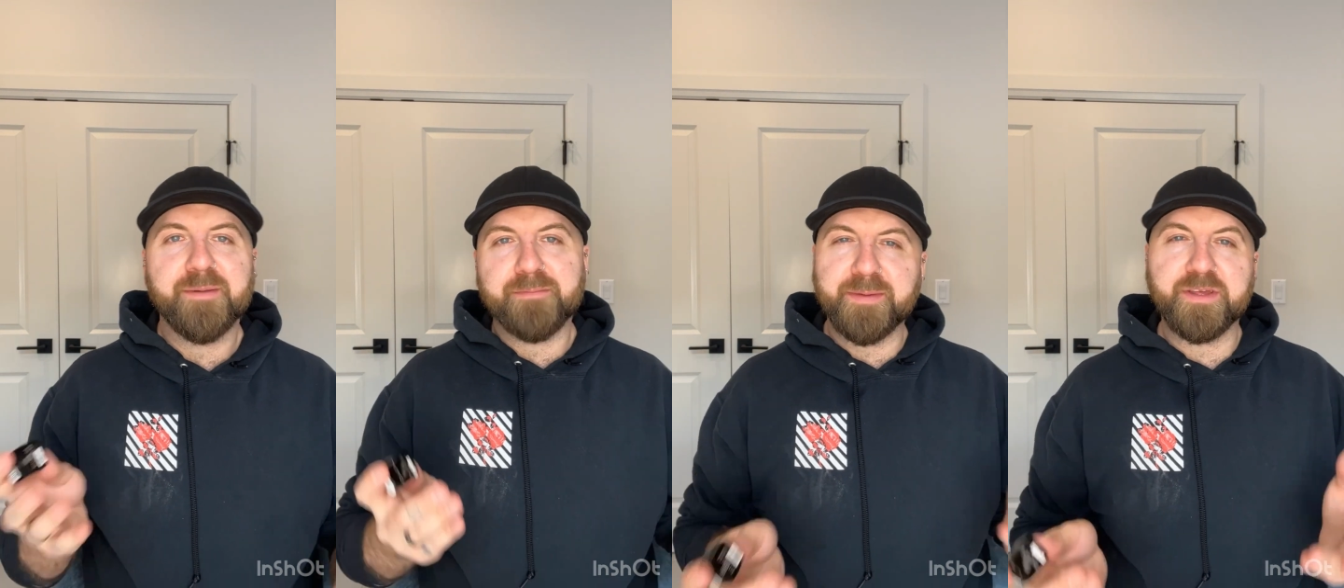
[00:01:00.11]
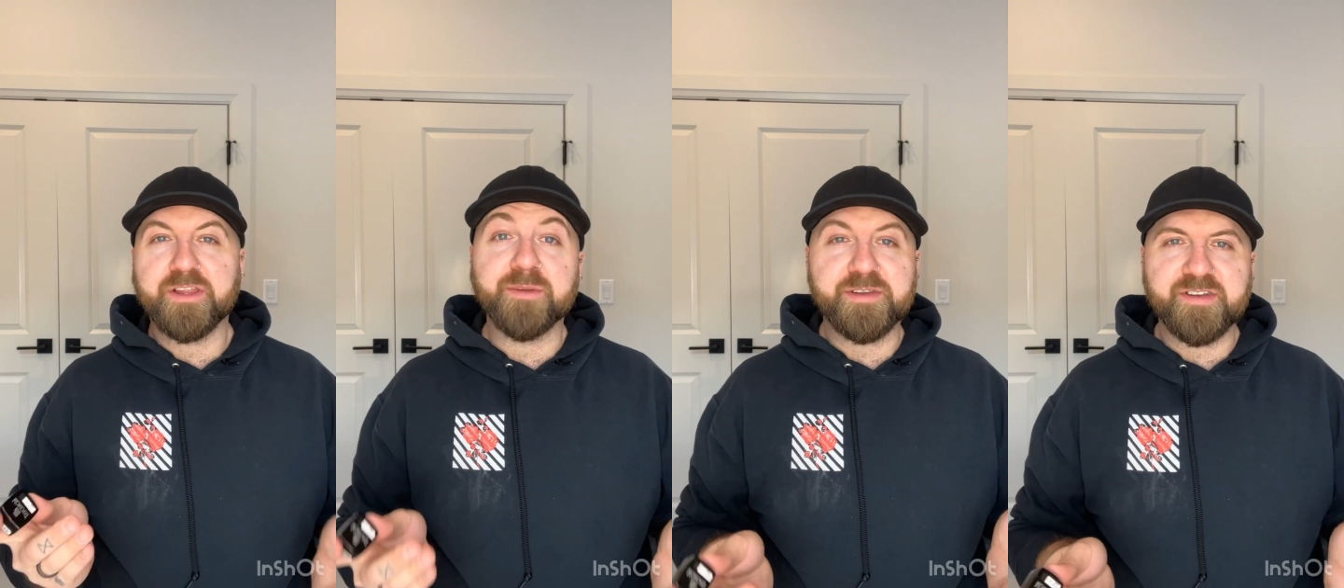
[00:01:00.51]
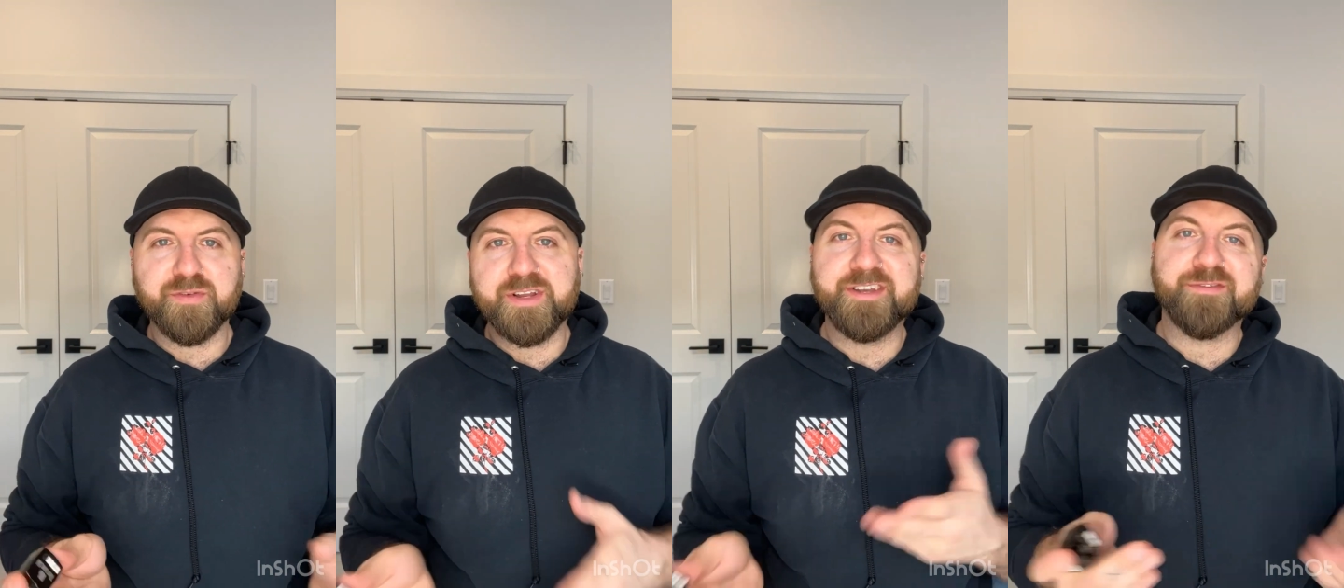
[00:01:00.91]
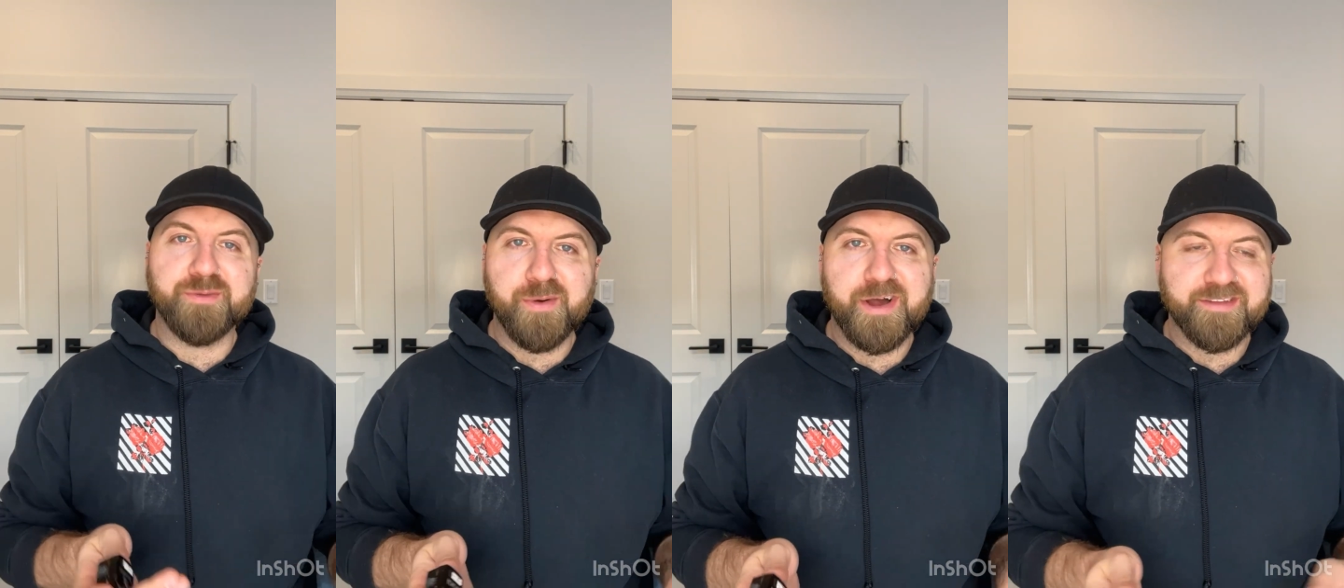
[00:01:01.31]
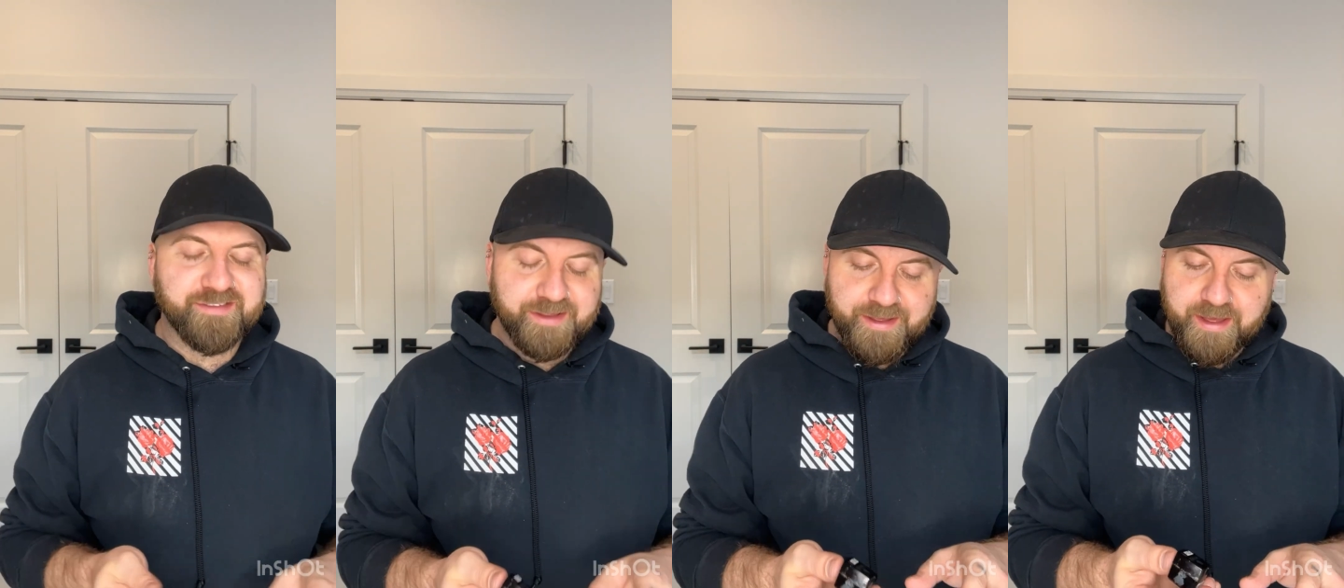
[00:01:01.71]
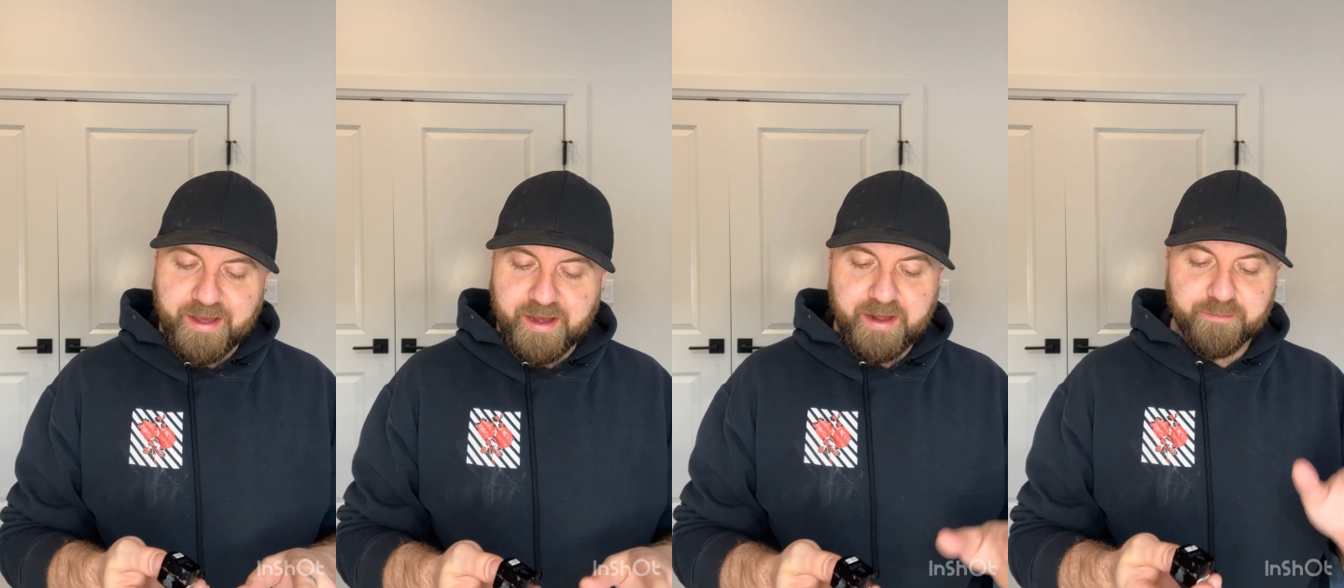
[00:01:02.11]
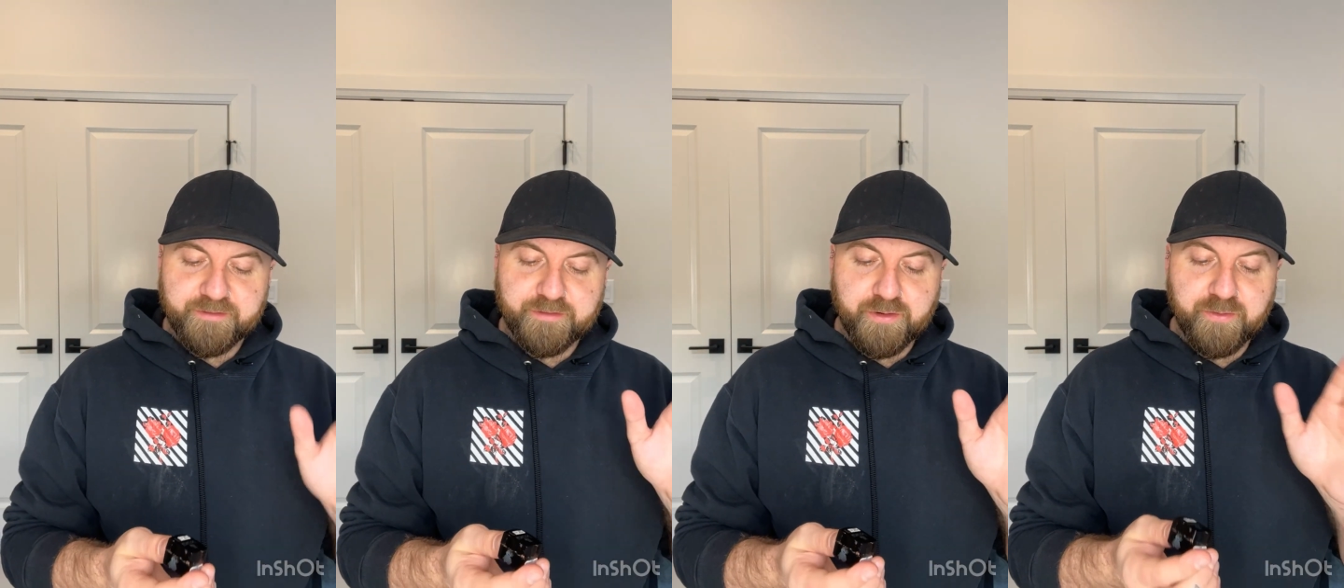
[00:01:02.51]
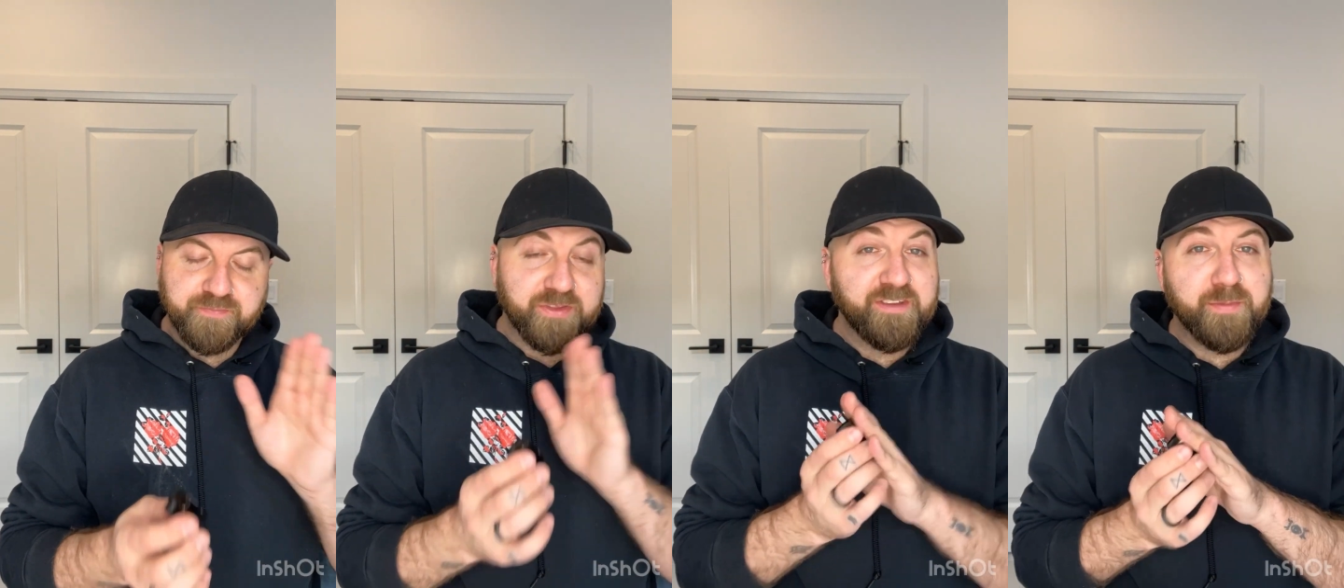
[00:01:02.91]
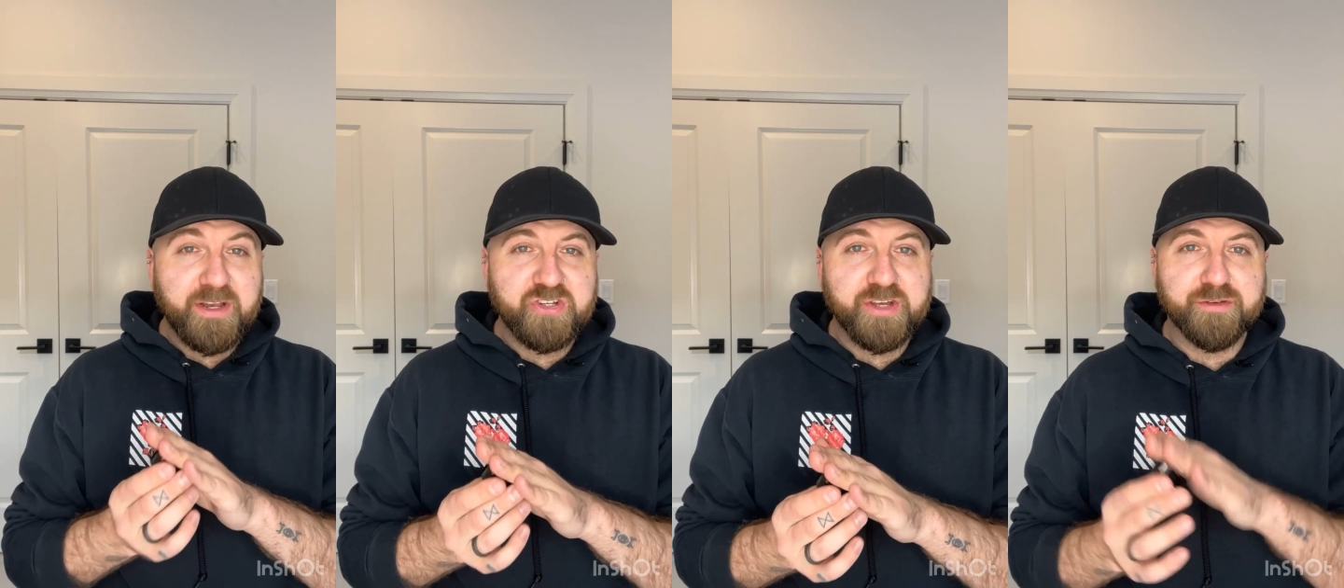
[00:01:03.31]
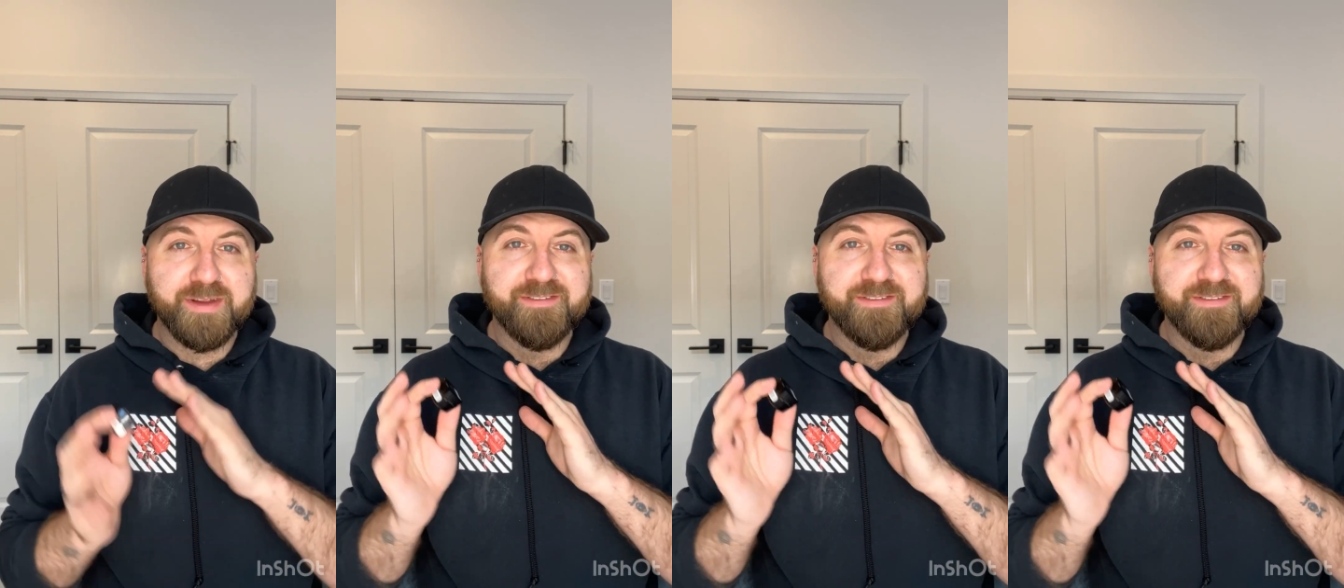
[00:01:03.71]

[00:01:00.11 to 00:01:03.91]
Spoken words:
might be a little bit different in different pots. So these potted gels are a